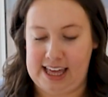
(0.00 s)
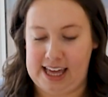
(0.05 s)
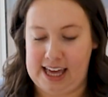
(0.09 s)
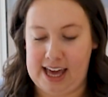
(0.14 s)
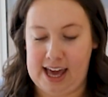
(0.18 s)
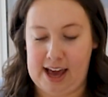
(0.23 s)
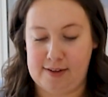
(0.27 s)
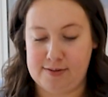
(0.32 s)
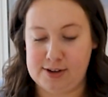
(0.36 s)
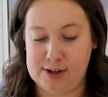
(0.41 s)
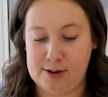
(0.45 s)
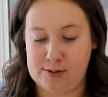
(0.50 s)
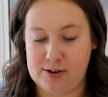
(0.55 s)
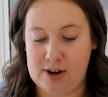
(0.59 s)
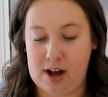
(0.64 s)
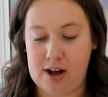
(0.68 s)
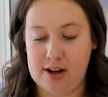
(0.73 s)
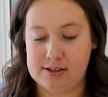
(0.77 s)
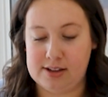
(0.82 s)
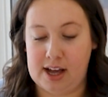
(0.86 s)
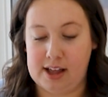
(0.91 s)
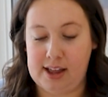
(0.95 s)
have to go
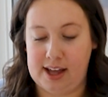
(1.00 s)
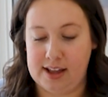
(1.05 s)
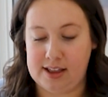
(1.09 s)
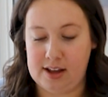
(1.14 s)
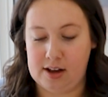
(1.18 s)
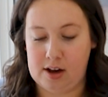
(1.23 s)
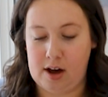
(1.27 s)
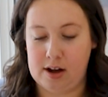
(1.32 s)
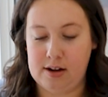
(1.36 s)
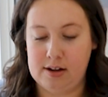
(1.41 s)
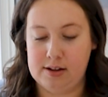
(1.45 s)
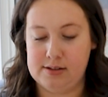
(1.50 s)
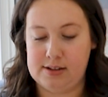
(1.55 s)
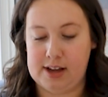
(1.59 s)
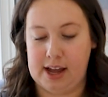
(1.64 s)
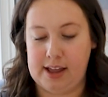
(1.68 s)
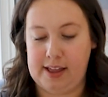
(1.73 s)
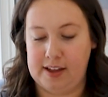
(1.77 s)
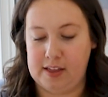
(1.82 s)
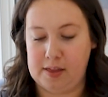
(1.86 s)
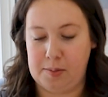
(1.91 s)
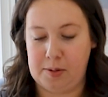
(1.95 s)
dogs. I like the cuddles. I
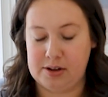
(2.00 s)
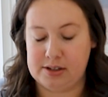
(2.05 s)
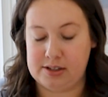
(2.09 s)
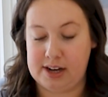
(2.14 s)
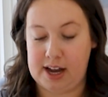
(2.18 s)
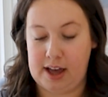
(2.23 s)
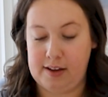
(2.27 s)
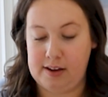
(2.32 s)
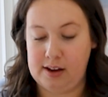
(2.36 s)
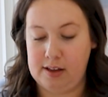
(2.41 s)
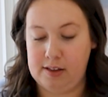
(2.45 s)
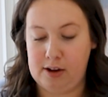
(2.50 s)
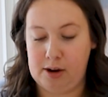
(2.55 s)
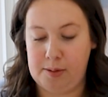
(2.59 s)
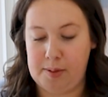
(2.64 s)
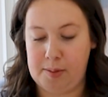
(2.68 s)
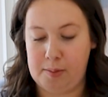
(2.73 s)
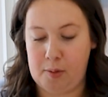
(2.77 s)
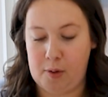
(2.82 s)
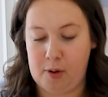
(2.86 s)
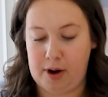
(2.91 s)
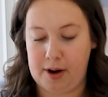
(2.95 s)
like the personality a little
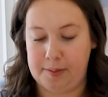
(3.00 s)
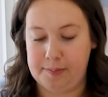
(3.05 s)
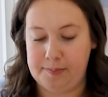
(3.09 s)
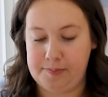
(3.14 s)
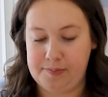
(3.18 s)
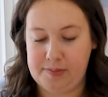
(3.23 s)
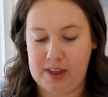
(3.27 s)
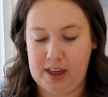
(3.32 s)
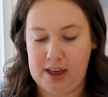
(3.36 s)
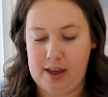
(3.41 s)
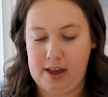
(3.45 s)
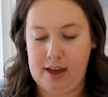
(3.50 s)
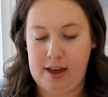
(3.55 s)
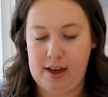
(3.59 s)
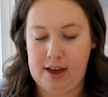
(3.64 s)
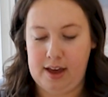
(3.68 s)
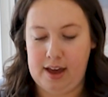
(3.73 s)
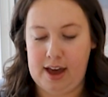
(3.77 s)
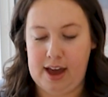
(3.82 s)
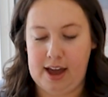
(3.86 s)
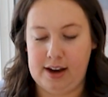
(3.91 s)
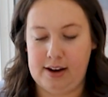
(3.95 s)
bit more.
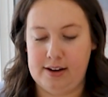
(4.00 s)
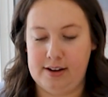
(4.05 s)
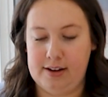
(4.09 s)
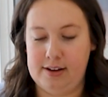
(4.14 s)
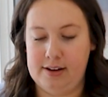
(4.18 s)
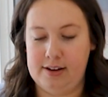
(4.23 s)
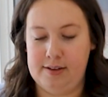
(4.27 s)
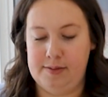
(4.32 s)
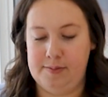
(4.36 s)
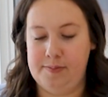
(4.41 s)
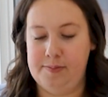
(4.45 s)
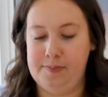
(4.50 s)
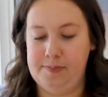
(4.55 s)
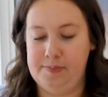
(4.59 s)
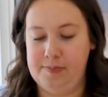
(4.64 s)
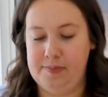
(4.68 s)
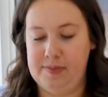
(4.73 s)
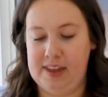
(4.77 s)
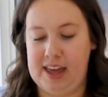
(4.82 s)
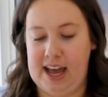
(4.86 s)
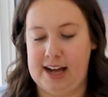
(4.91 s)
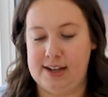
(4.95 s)
And
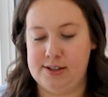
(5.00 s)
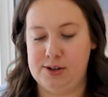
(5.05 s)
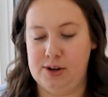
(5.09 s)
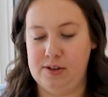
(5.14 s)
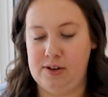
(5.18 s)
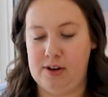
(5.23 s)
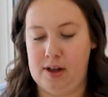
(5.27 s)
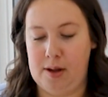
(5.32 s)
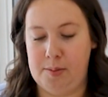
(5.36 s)
cats are a little